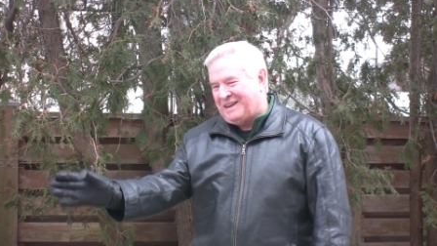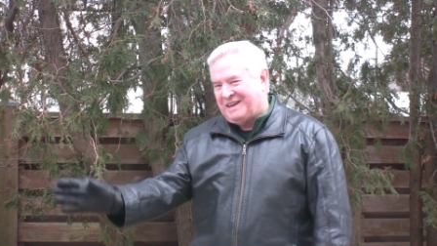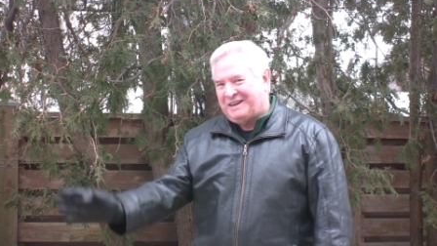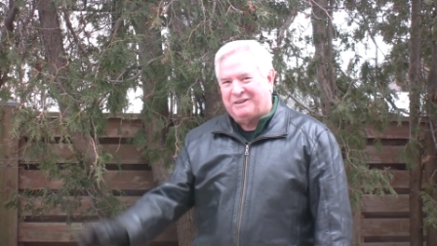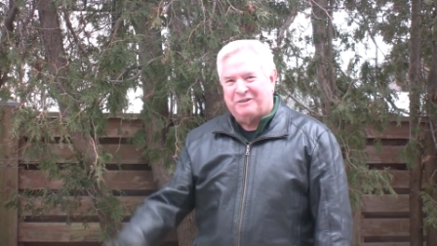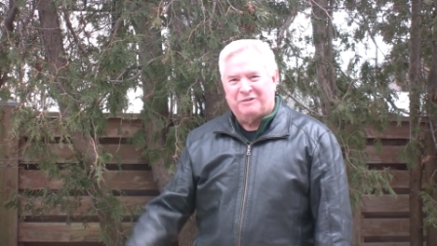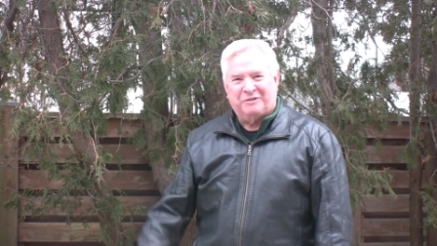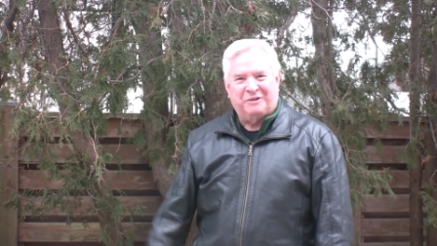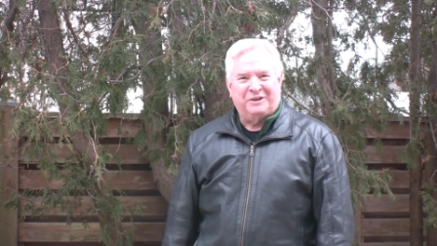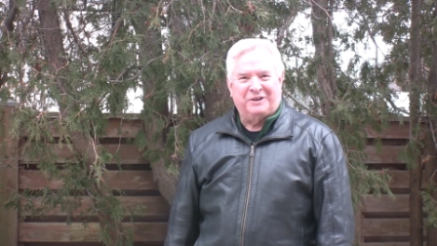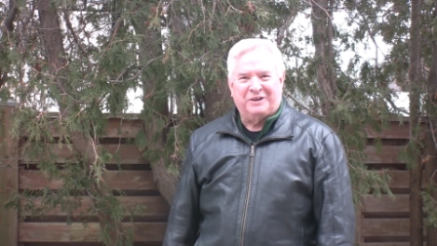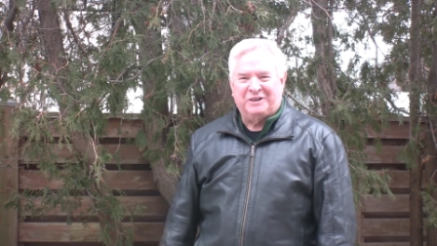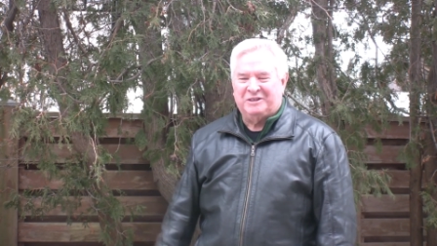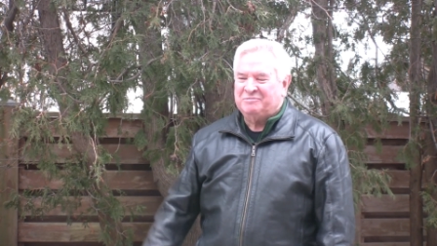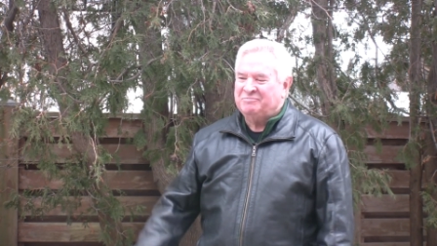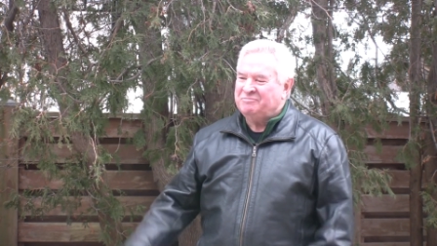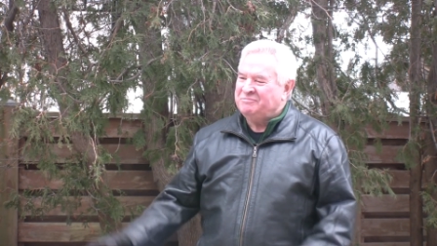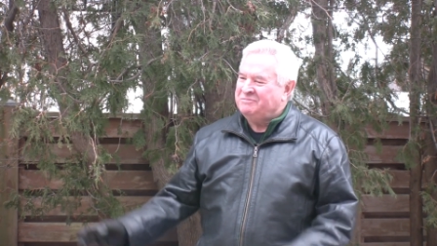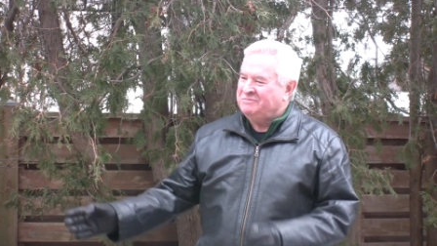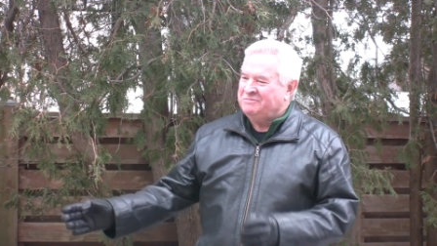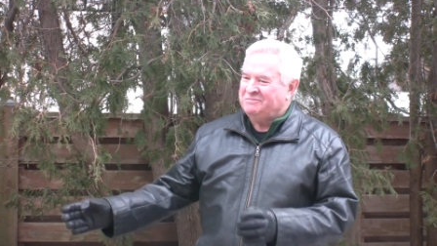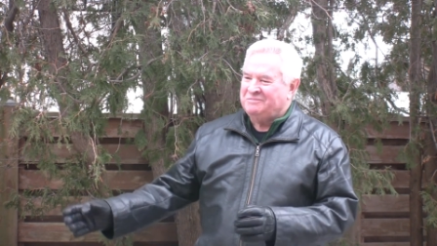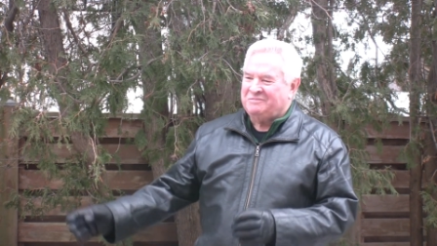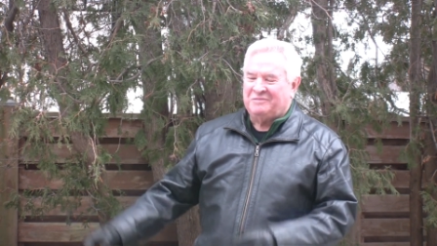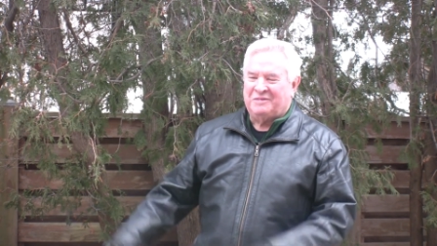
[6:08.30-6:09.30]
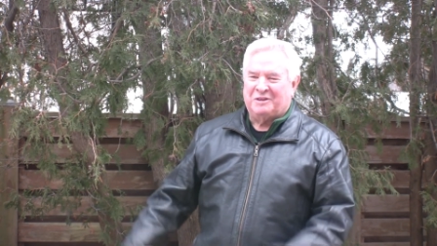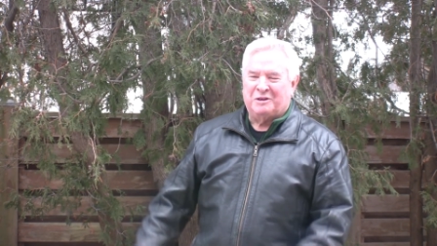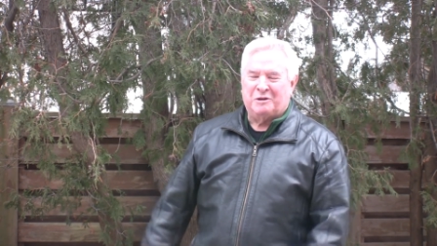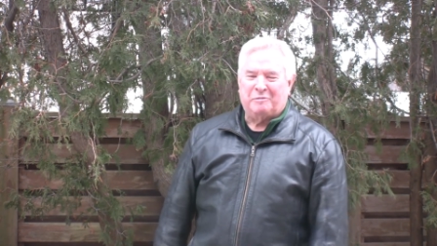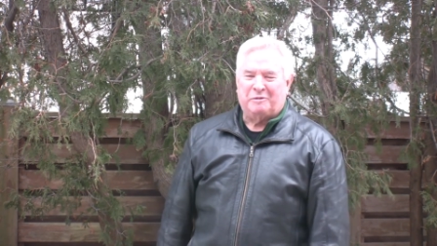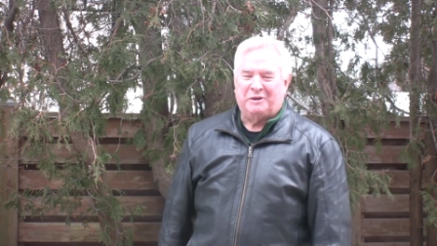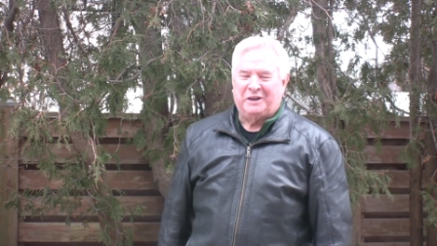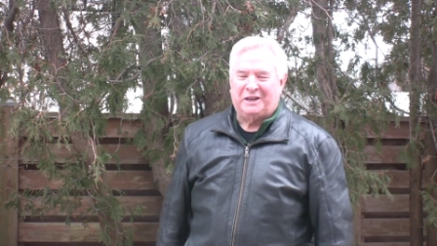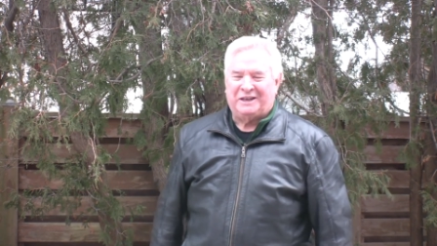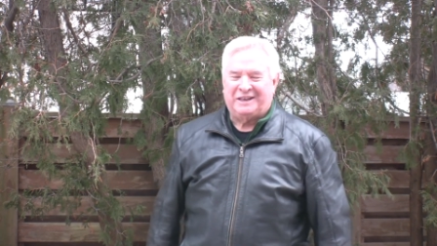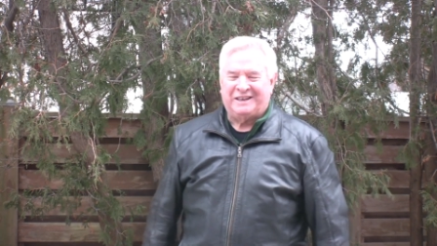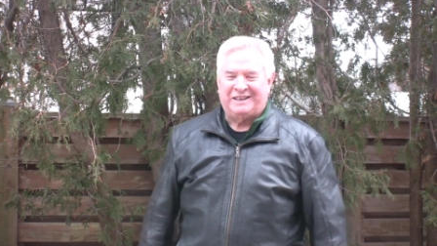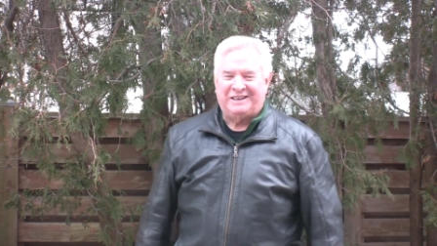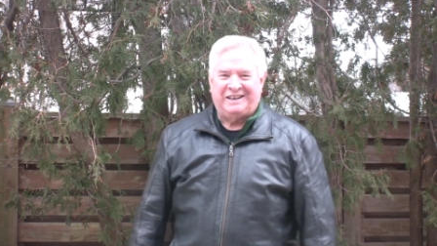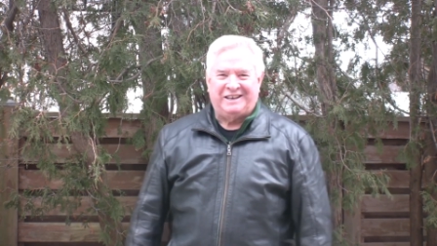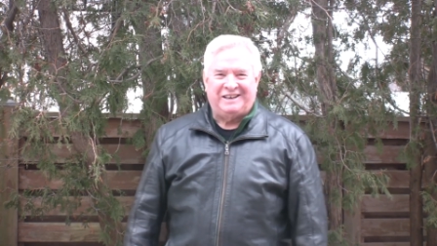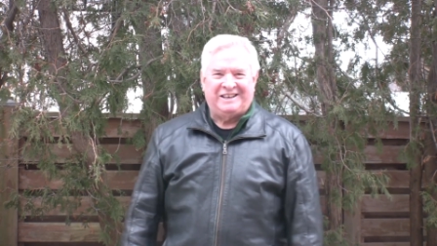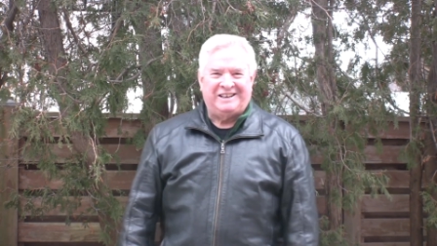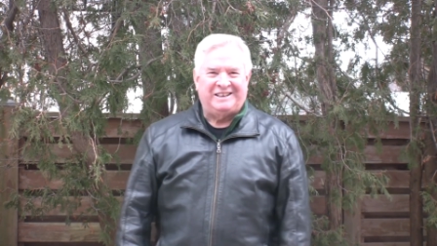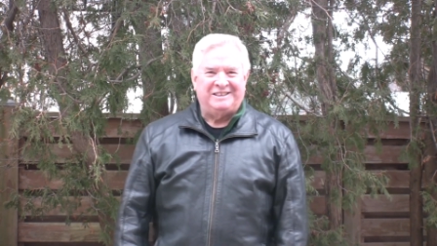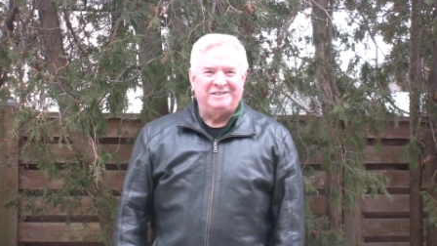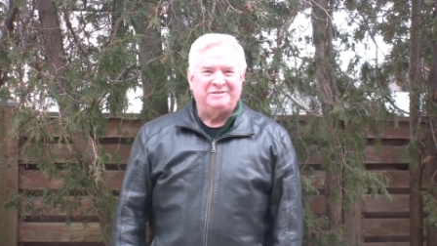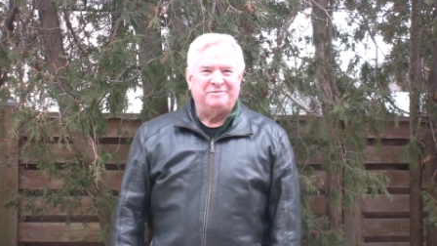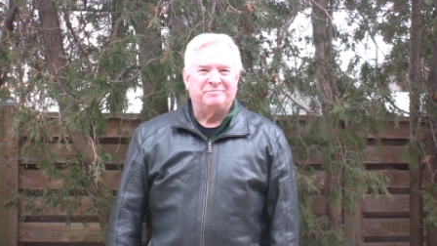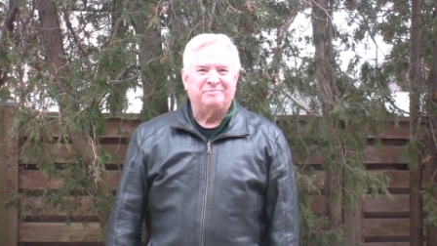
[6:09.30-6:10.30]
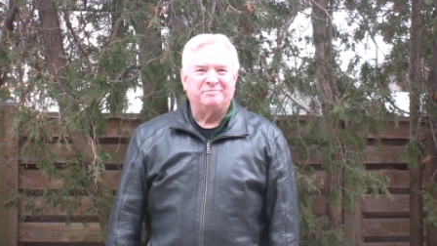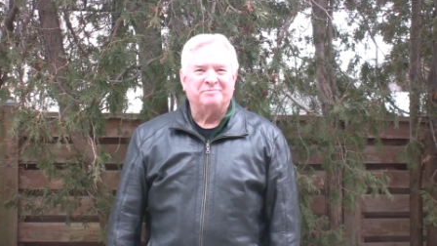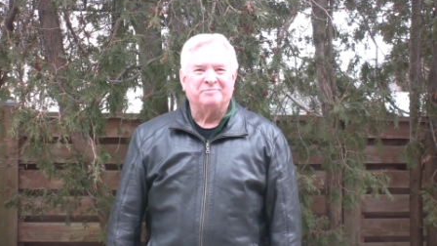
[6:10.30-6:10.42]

that corner. Mm -hmm. Nobody could get it.